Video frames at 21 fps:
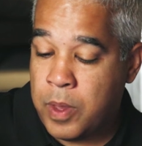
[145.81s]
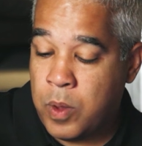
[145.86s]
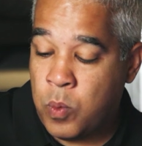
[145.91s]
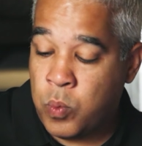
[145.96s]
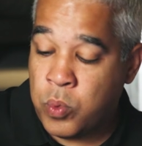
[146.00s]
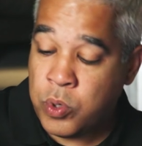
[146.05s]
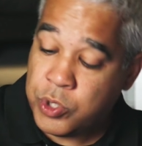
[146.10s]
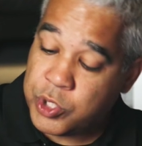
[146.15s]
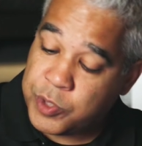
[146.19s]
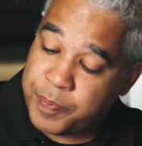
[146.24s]

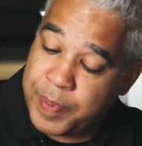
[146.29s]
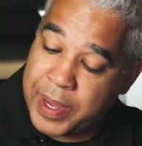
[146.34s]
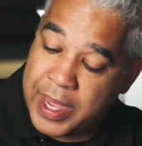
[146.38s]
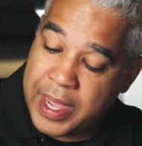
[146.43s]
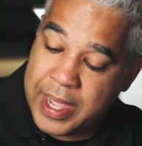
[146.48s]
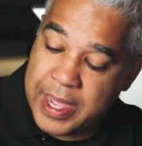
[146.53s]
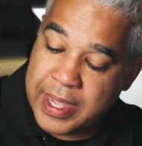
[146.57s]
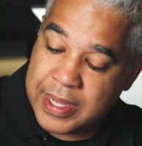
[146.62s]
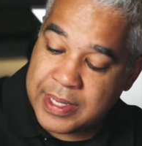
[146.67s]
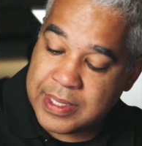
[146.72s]
whoosh
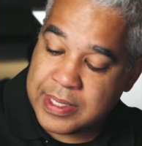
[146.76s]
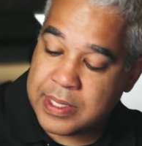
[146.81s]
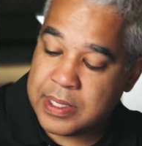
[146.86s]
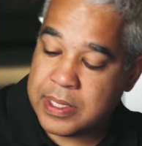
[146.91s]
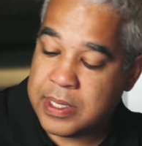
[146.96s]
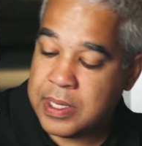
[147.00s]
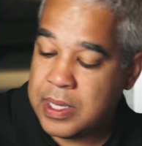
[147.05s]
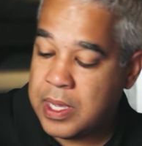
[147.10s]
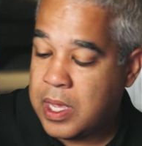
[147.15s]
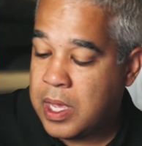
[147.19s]

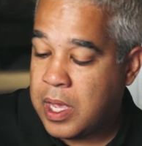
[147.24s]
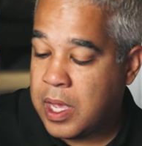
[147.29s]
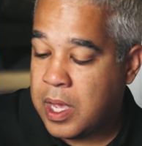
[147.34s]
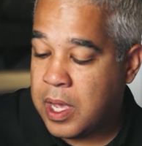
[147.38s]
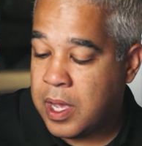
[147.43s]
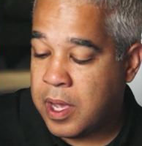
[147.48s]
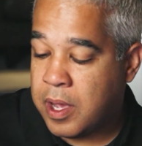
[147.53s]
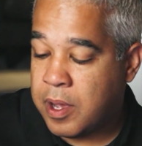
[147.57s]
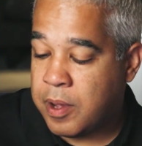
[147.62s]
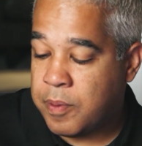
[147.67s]
bys.
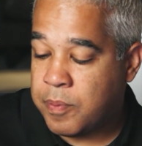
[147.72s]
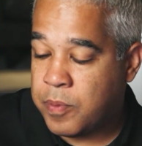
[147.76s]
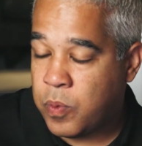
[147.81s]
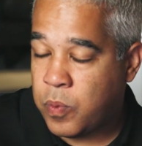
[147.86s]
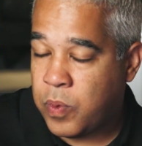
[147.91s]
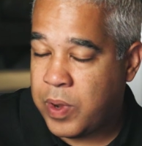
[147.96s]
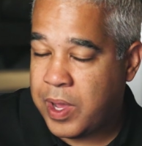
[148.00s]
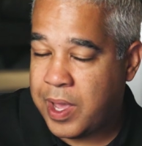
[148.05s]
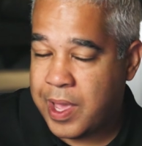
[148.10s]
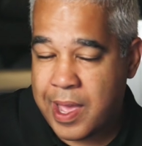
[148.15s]

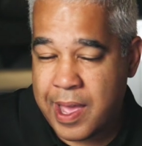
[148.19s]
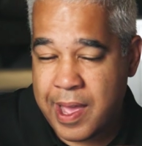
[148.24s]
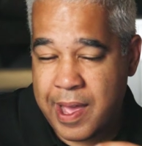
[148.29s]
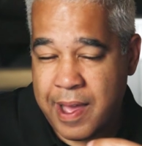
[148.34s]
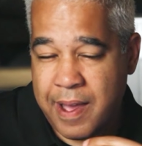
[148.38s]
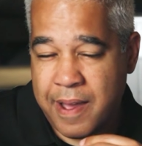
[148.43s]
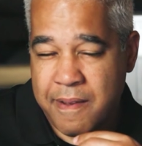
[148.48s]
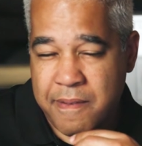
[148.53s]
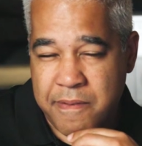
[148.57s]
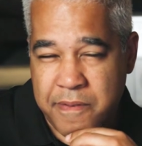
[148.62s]
We
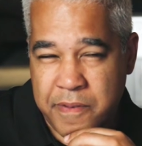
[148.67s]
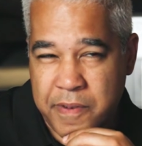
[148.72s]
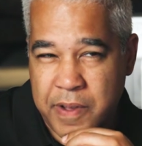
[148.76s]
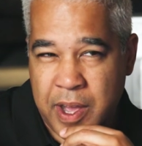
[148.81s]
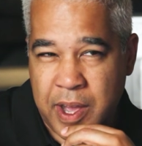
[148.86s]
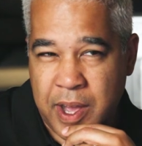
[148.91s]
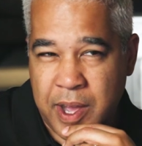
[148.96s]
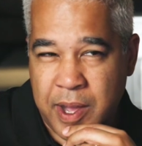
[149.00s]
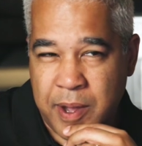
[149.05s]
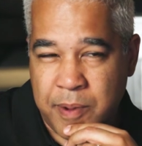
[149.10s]
have
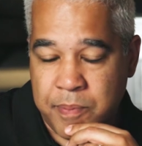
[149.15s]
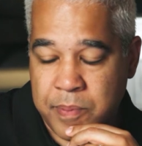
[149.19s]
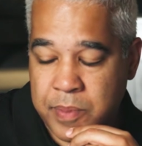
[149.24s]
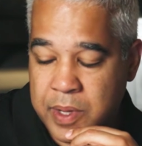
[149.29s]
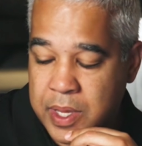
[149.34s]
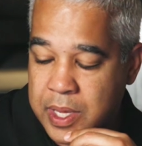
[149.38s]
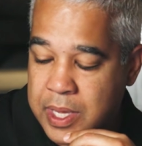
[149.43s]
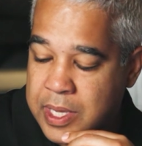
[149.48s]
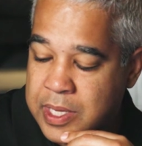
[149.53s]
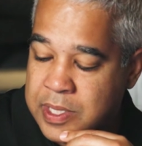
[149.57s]

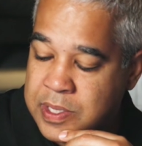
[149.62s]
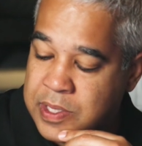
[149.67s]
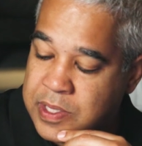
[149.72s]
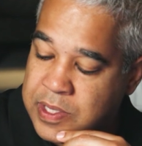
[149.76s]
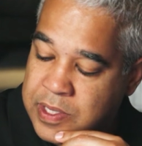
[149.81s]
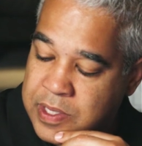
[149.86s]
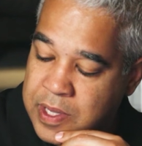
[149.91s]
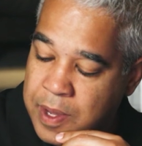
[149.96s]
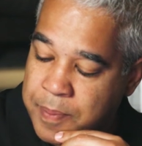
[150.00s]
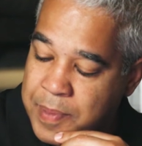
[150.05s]

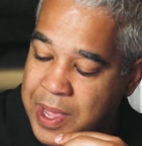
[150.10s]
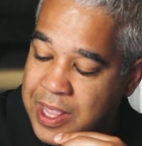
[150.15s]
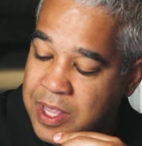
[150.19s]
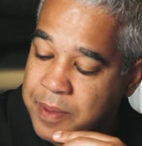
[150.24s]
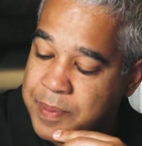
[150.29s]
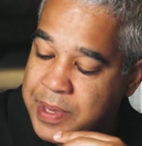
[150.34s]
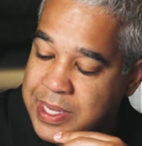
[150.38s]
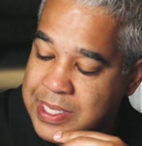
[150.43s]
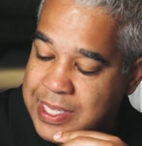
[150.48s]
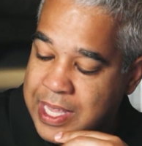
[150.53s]
some
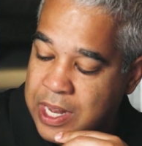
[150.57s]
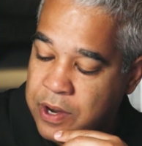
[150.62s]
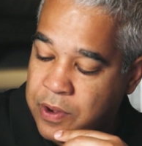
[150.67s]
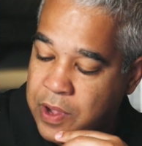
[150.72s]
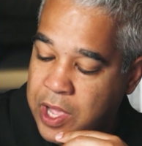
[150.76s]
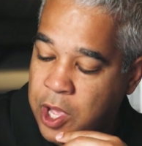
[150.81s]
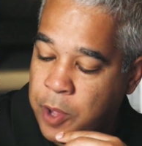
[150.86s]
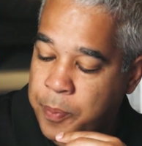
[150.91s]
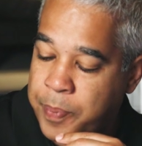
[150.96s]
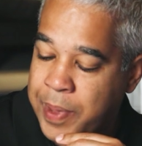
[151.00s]
elements that'll
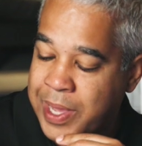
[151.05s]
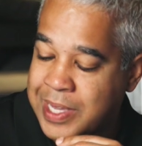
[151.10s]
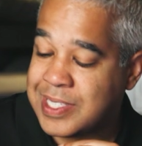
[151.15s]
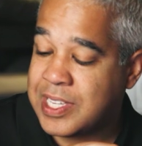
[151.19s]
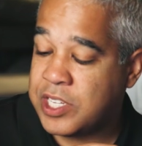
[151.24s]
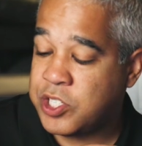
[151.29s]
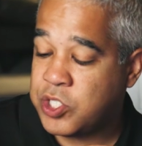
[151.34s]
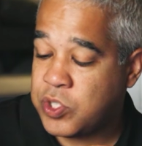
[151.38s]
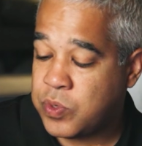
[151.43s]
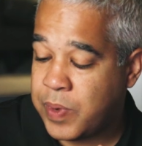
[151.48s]
help
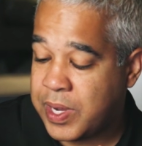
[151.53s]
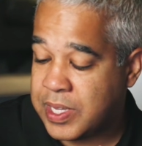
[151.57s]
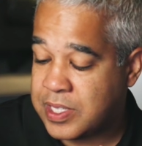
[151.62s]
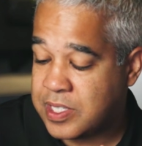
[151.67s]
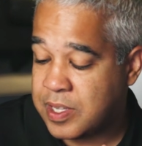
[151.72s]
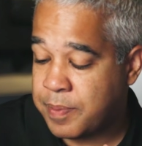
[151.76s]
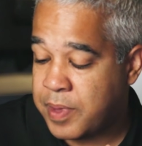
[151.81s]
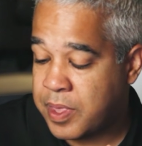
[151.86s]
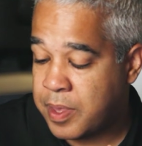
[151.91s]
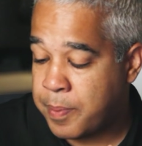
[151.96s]
accentuate
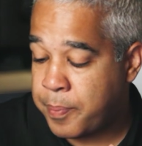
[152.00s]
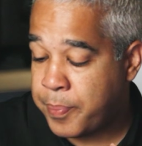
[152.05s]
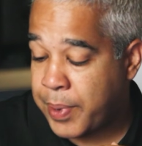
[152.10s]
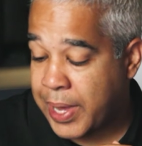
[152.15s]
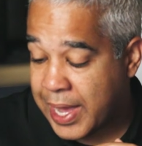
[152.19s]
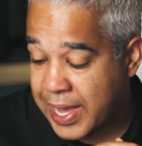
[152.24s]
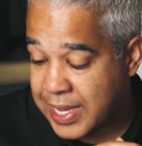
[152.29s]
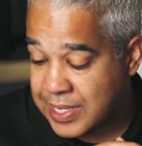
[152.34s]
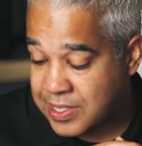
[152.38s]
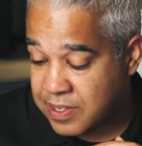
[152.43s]
some of the
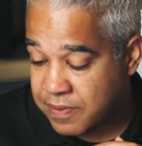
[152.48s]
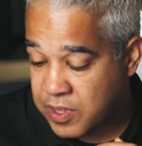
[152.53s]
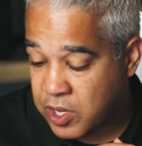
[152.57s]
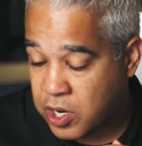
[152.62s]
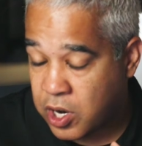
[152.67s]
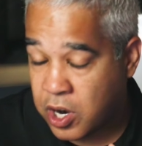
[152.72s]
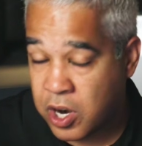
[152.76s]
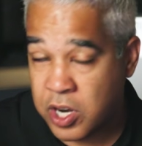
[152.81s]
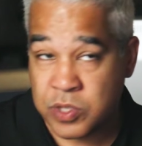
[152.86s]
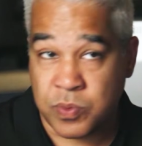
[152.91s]
buys of the
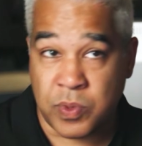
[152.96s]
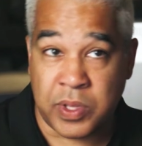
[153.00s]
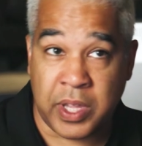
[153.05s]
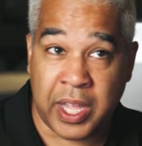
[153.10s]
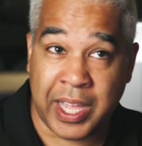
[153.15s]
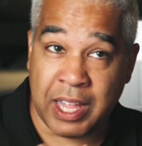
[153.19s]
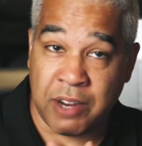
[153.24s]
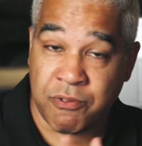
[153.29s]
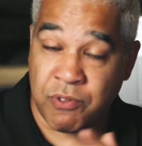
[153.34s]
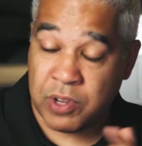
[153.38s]
cars when they
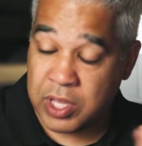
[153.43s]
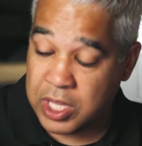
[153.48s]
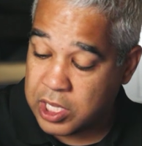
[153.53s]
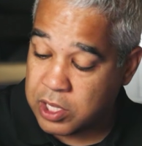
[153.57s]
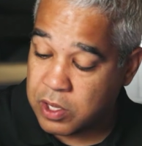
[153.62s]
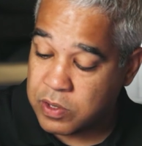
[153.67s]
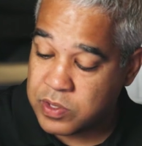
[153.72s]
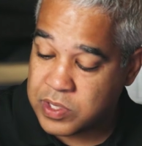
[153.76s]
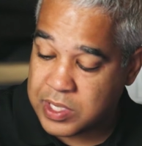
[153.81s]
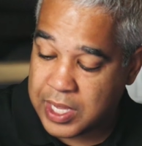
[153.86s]
get really
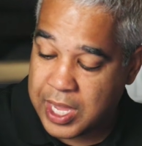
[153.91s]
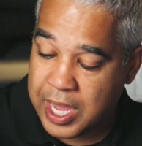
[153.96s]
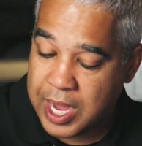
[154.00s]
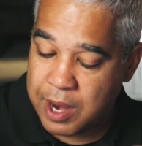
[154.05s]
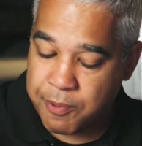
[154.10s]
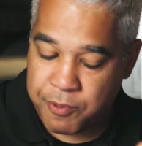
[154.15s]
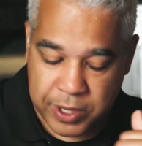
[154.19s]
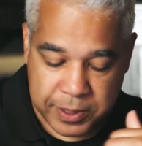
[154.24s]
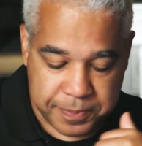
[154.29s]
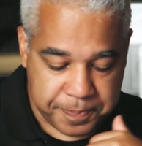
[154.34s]
close to
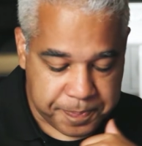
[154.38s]
camera.